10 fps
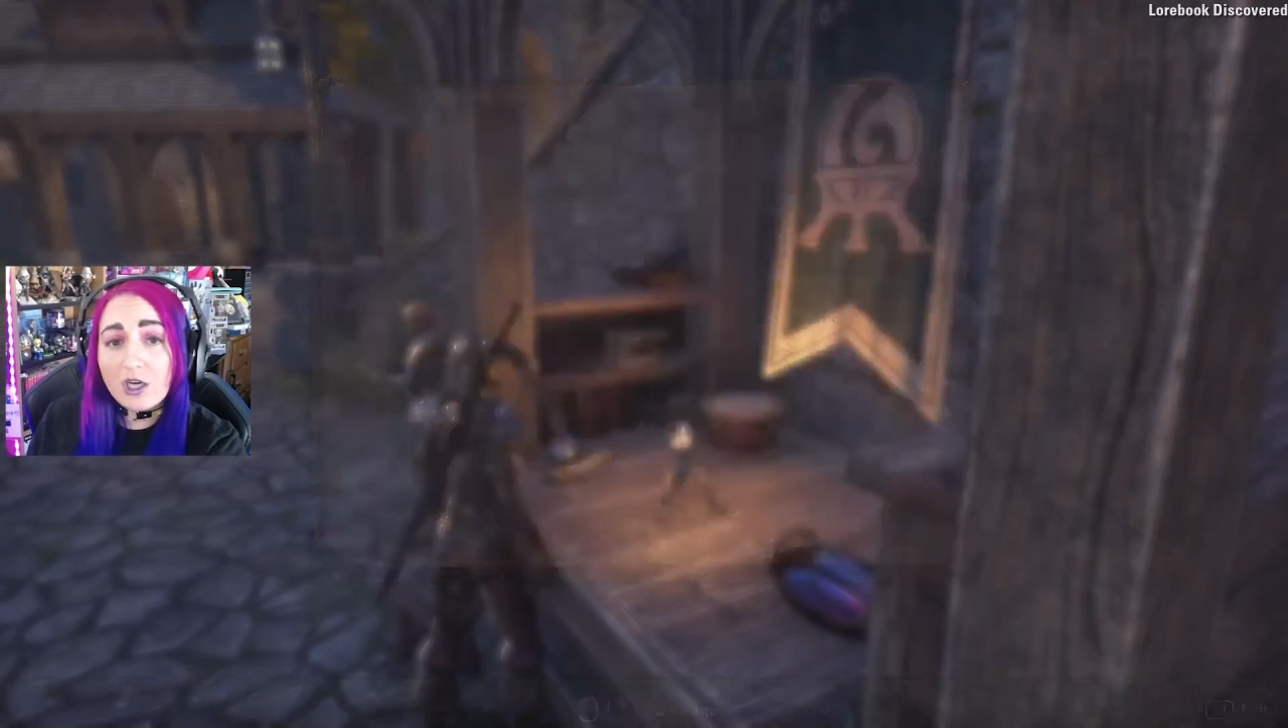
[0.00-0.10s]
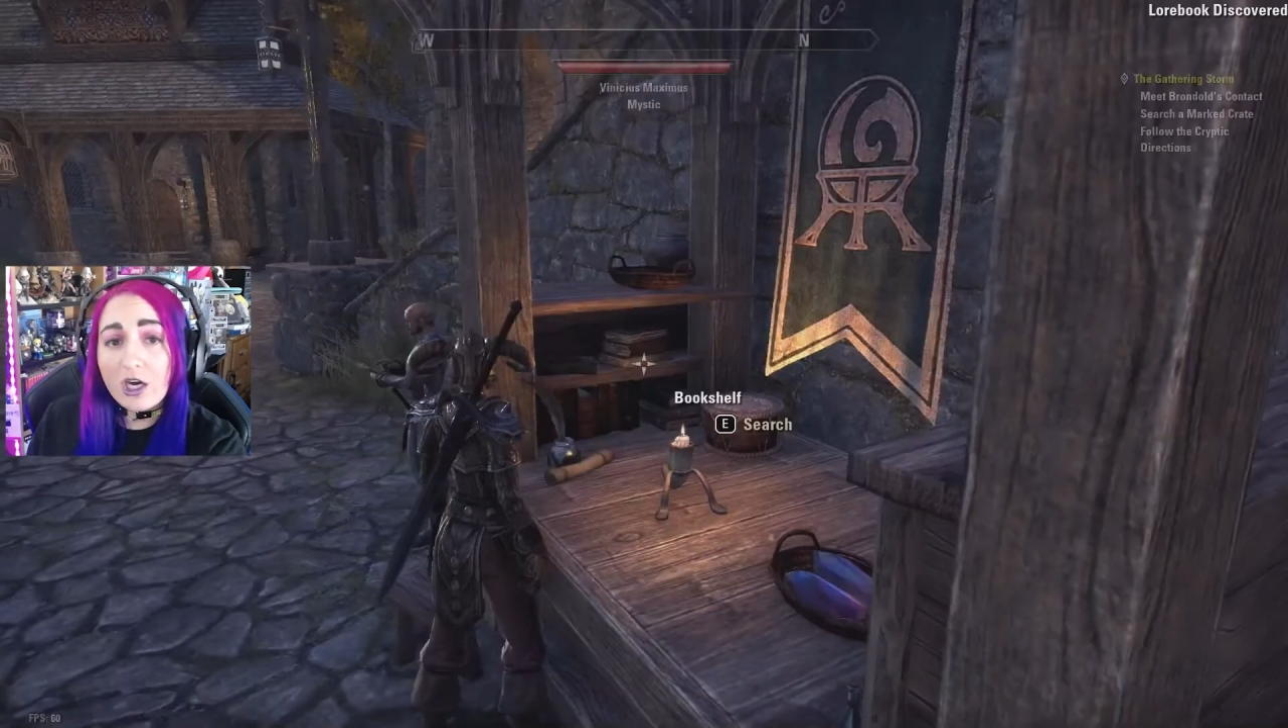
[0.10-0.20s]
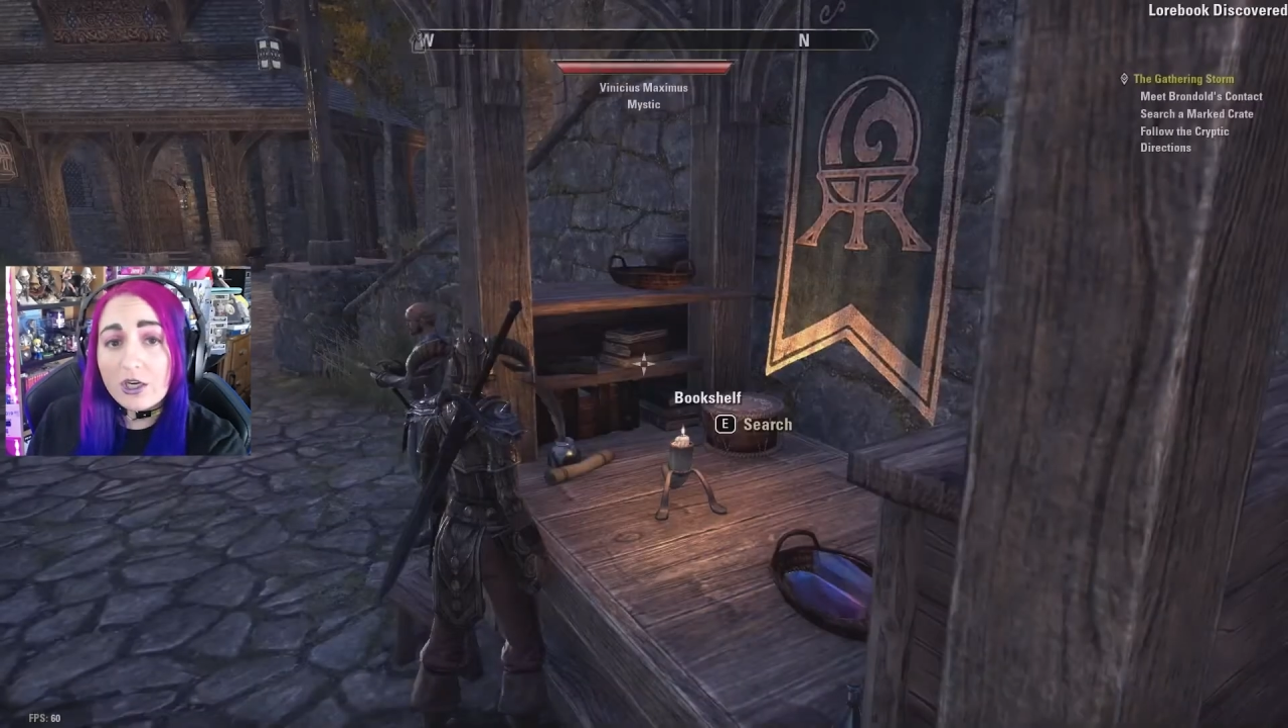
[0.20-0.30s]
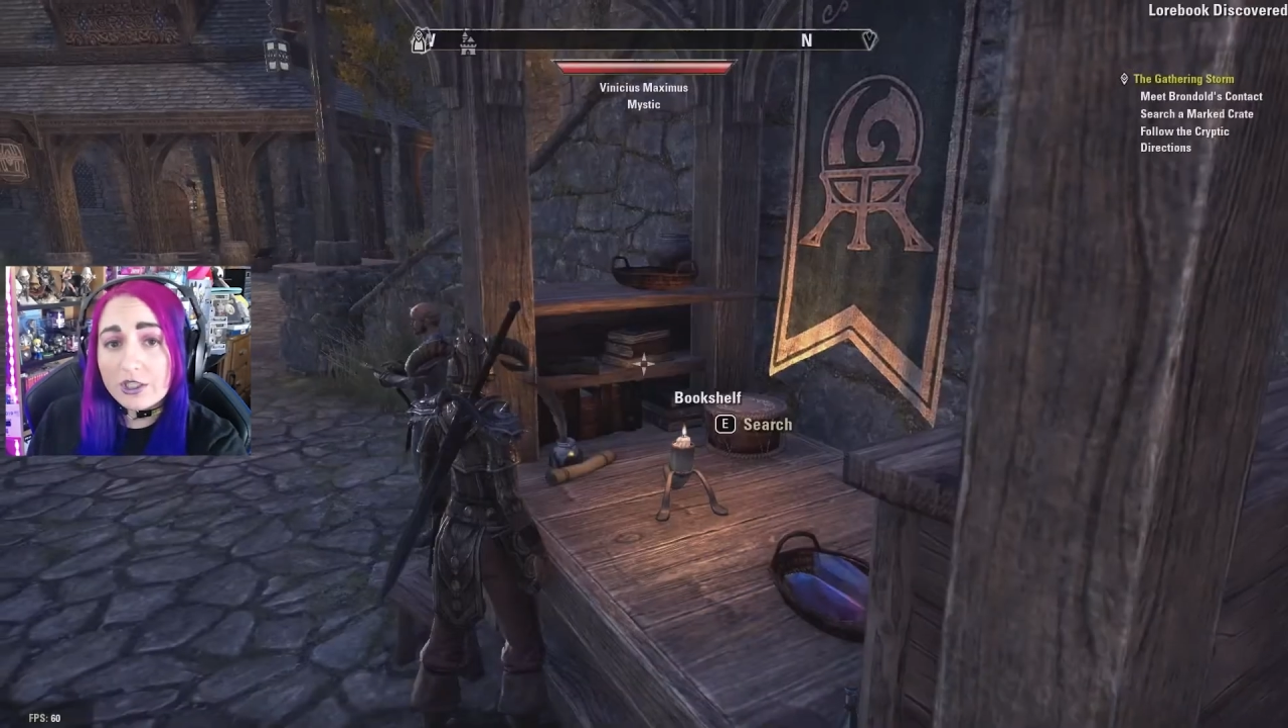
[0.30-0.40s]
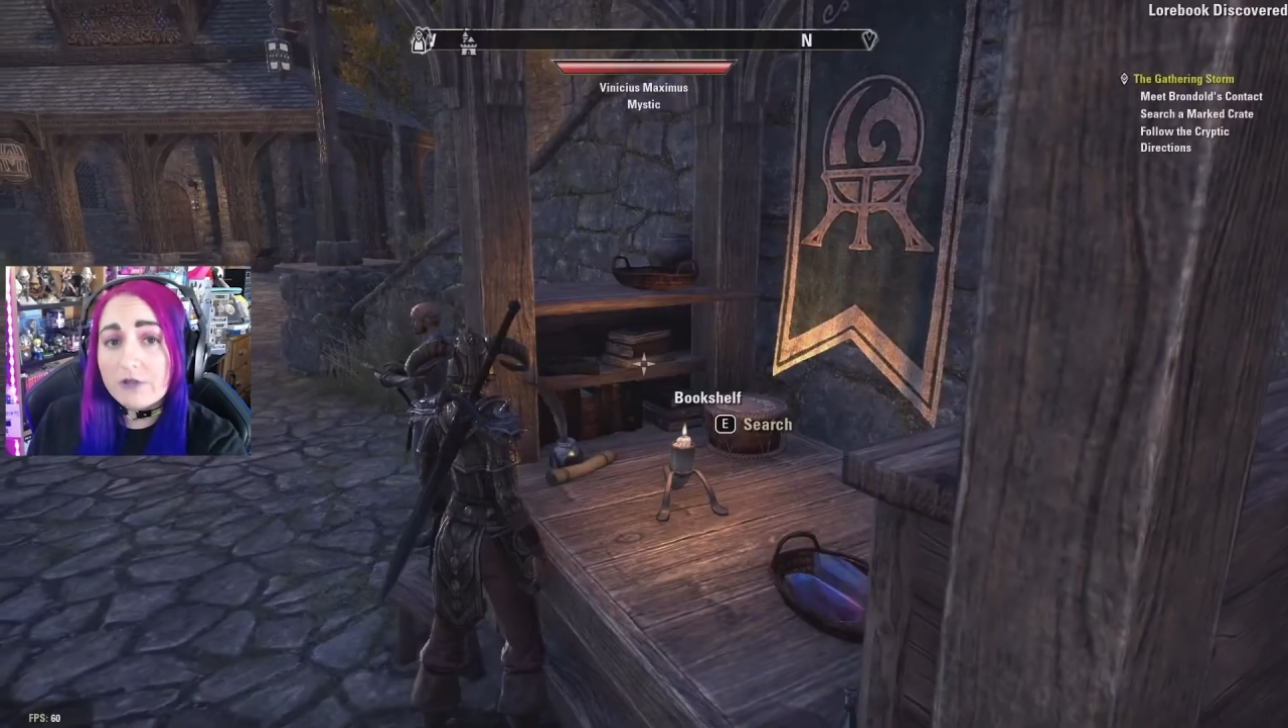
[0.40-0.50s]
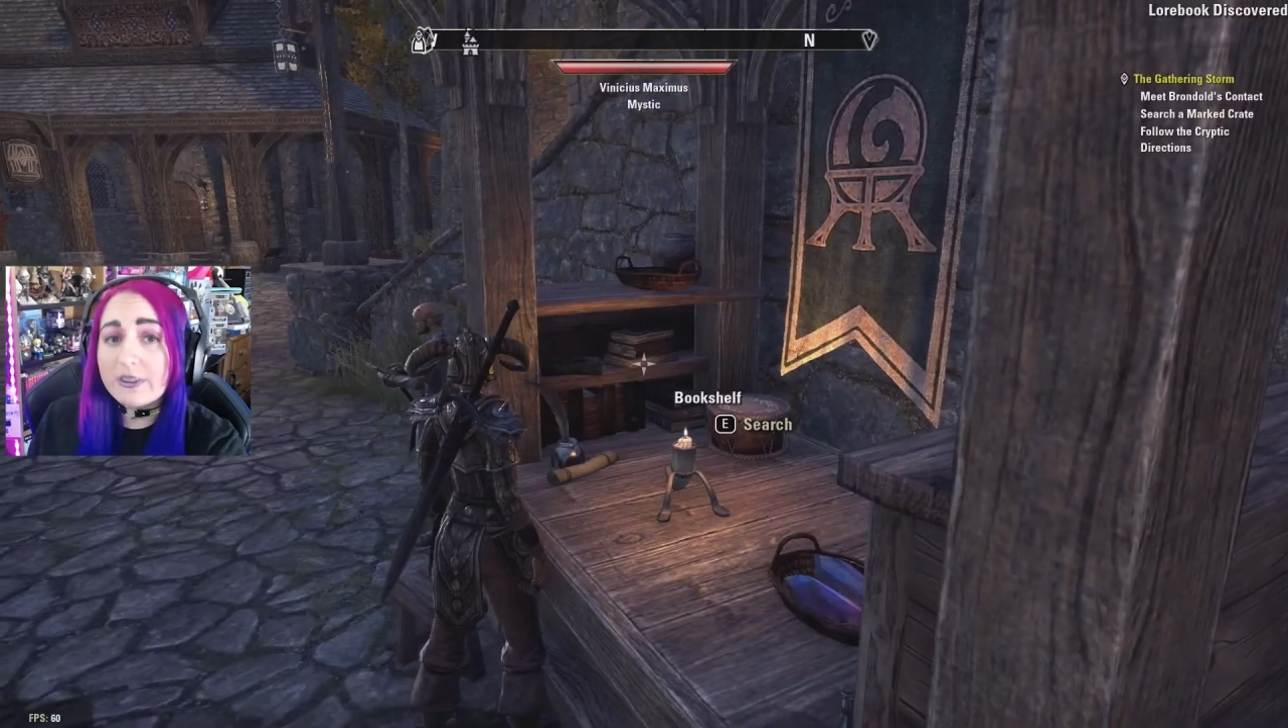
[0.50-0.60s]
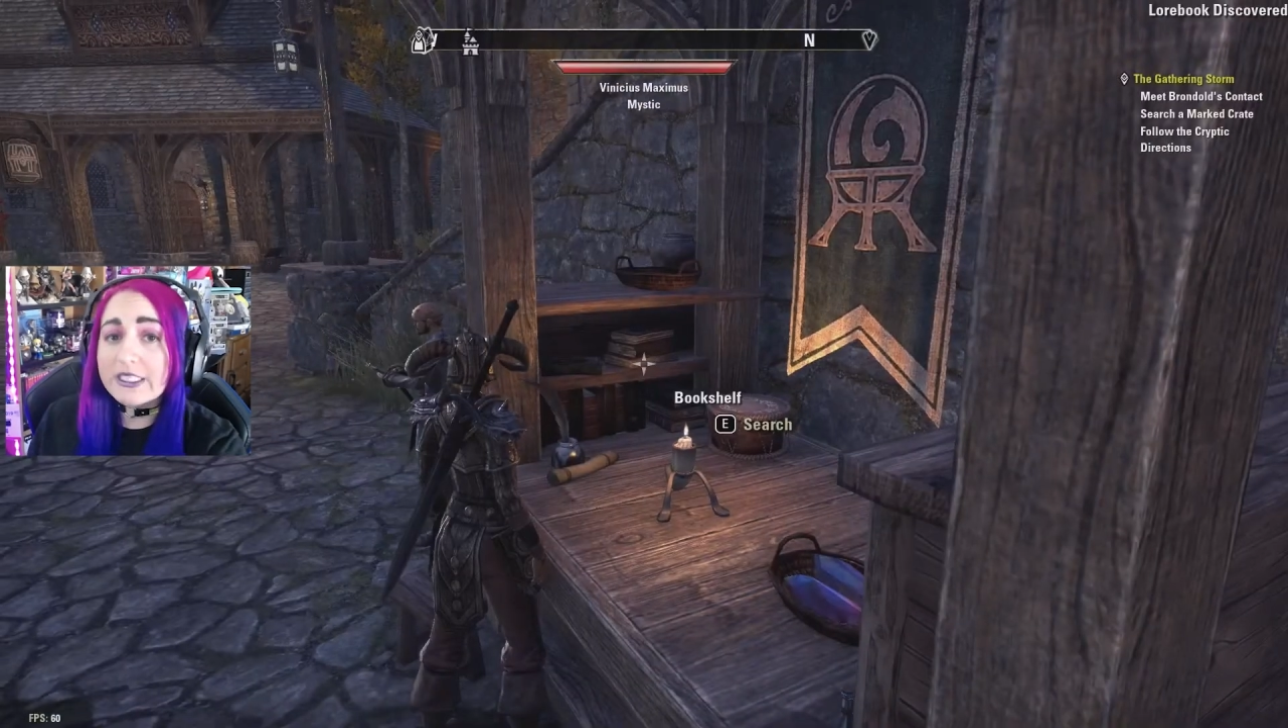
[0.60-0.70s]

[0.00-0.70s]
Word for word: honor you a